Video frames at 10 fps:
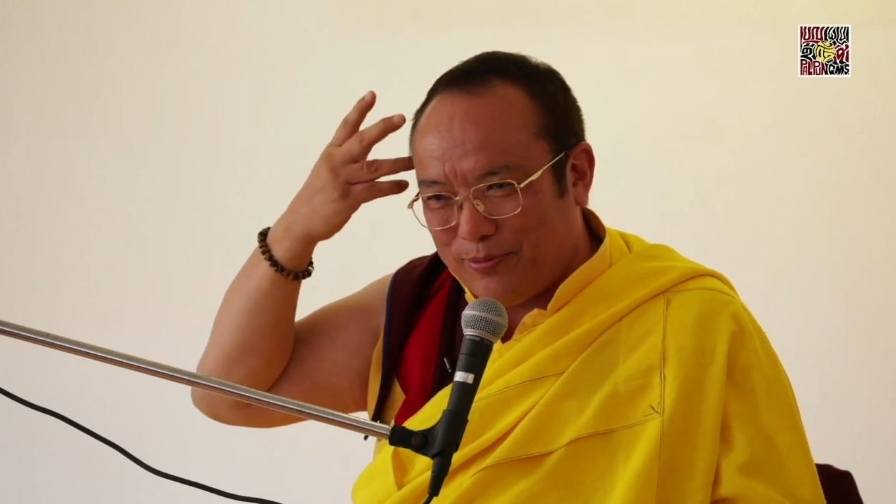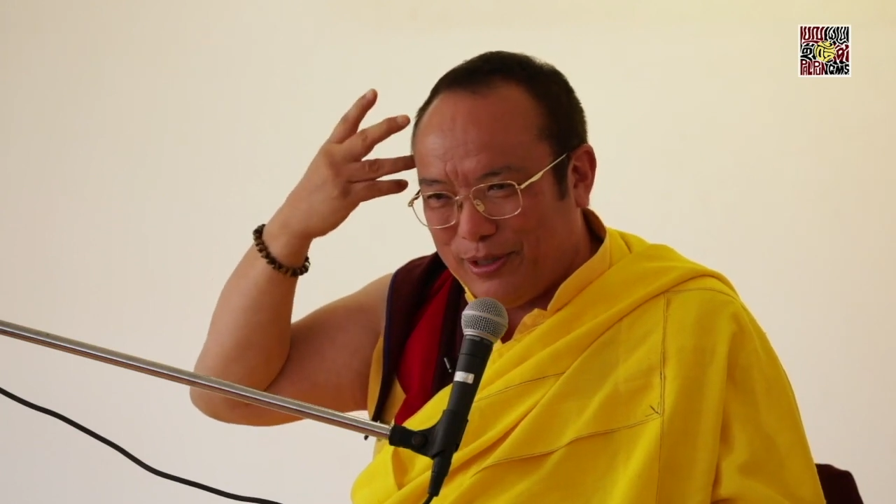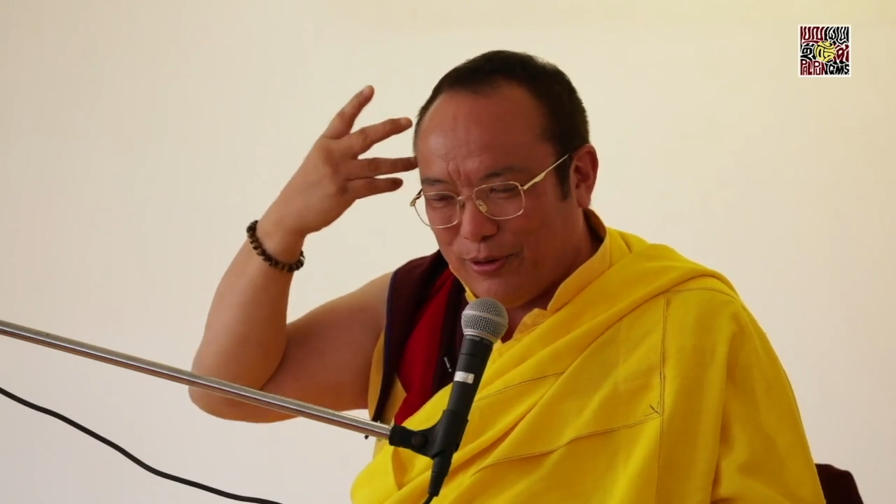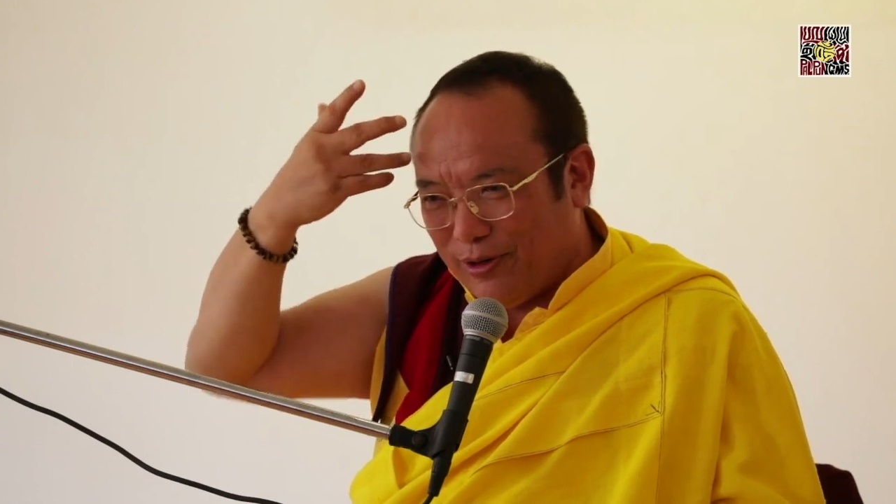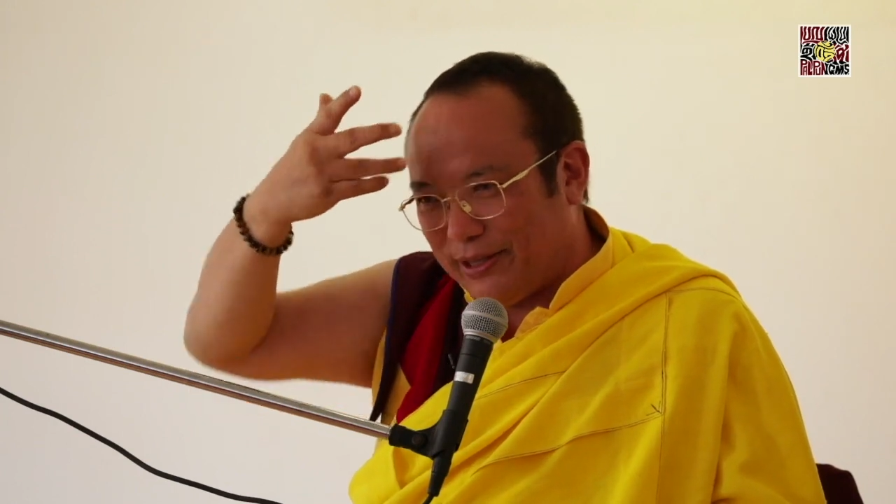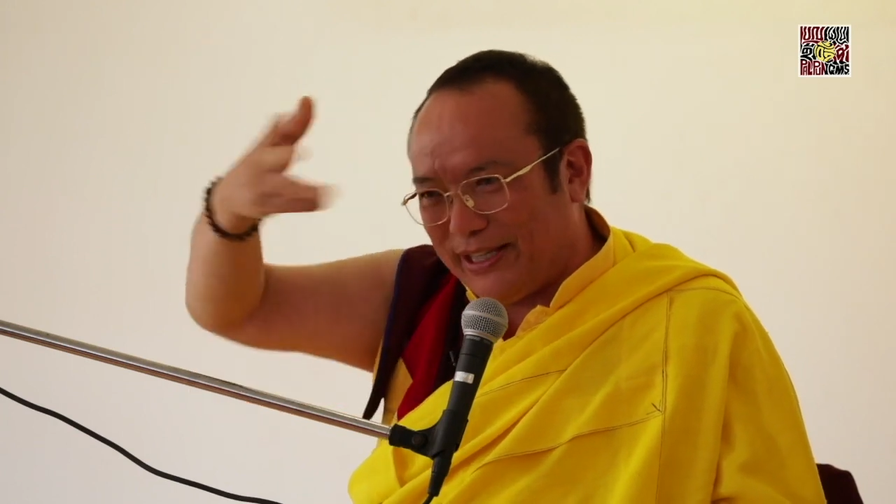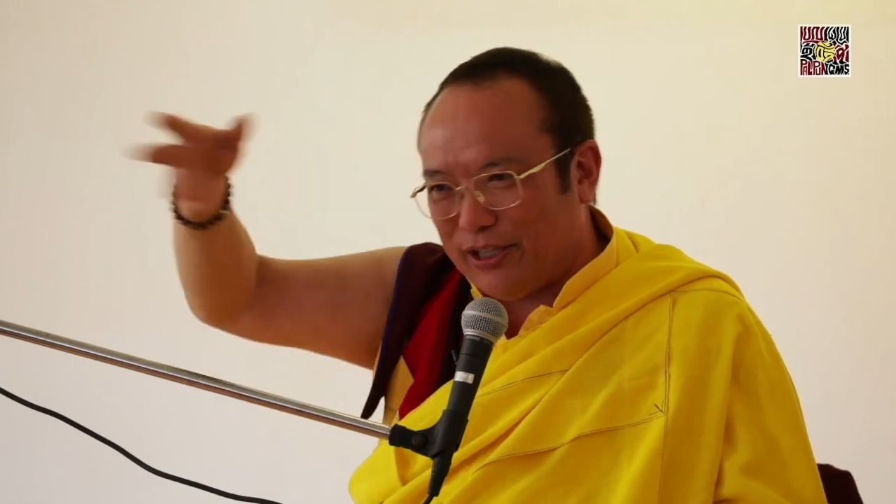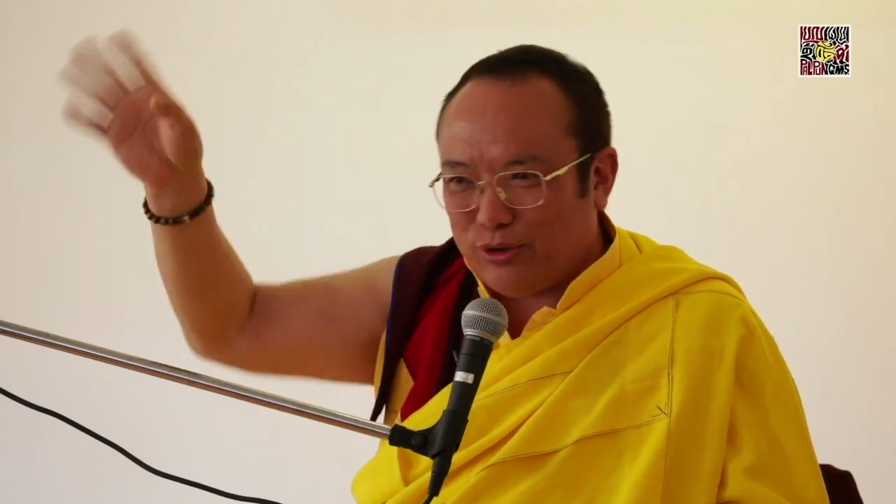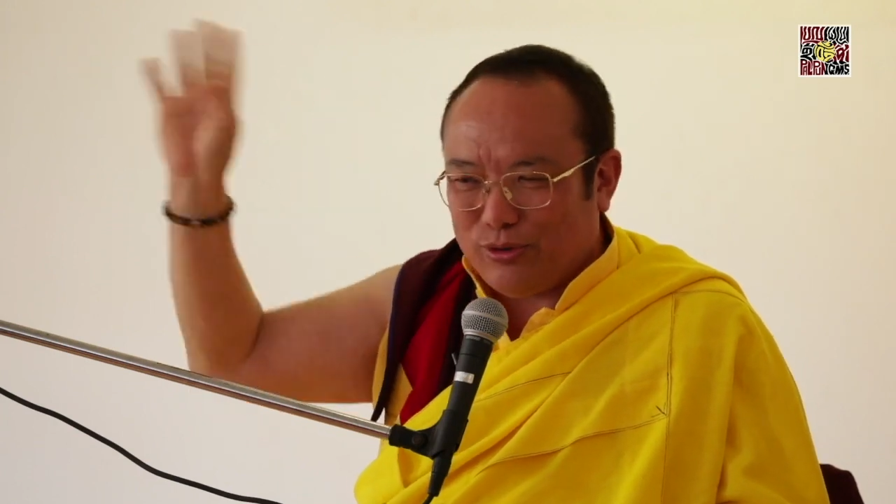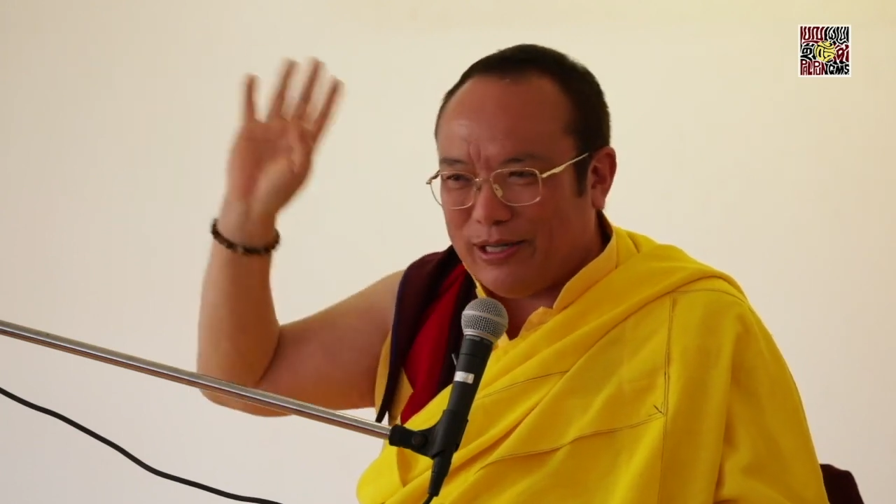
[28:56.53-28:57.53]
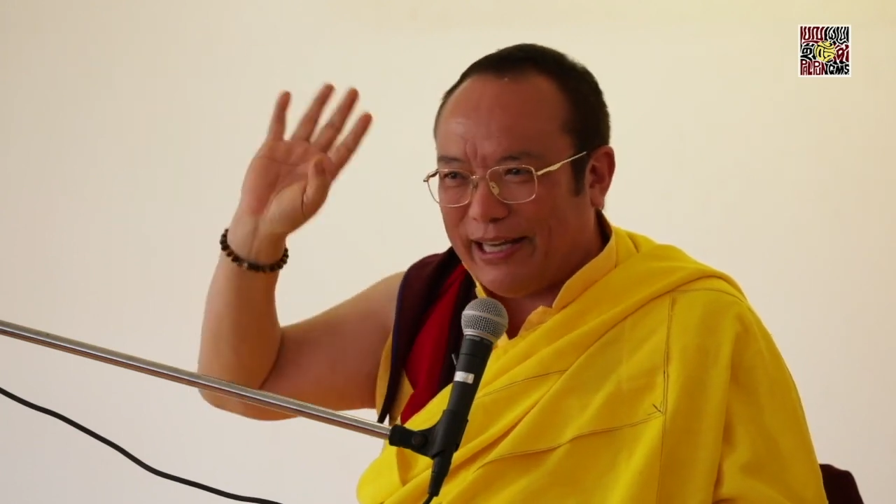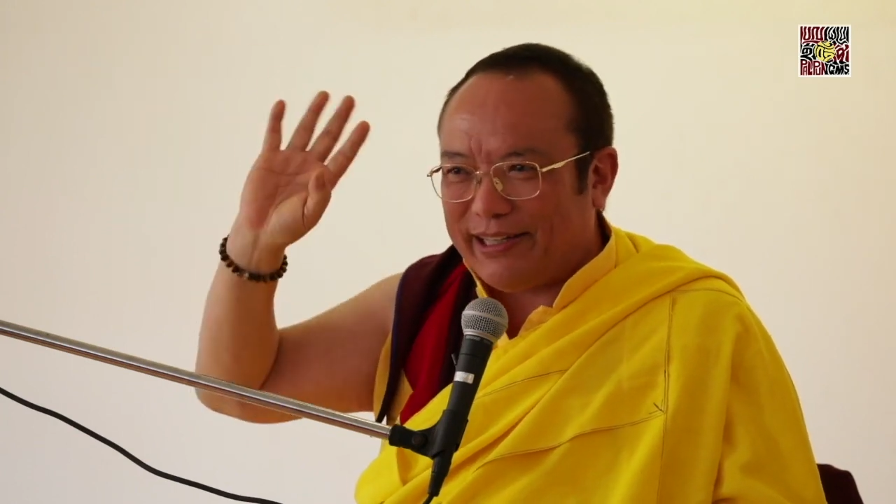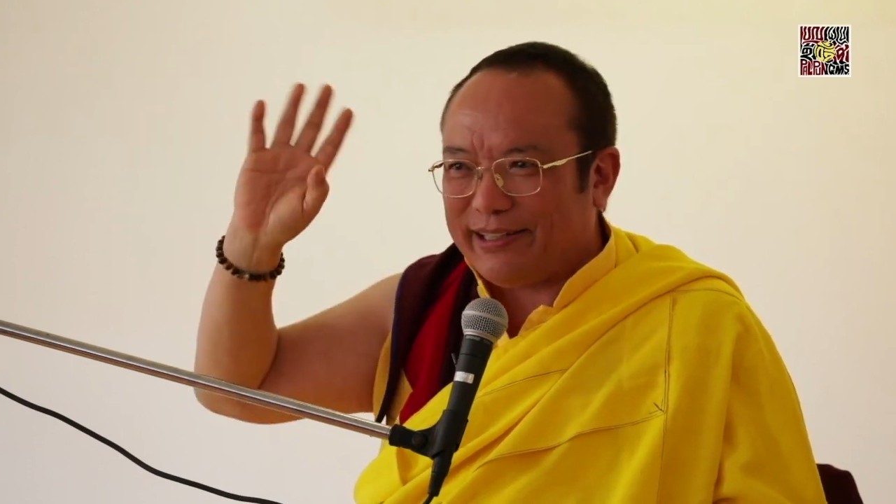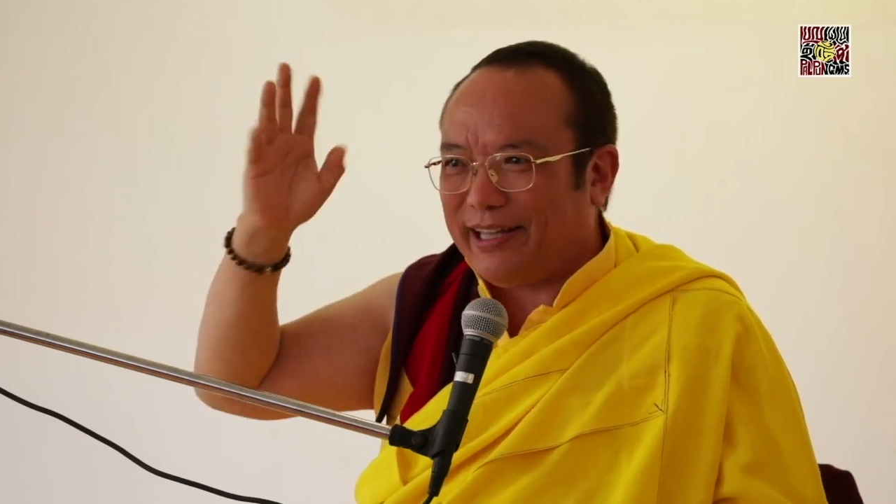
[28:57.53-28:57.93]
we all think too late,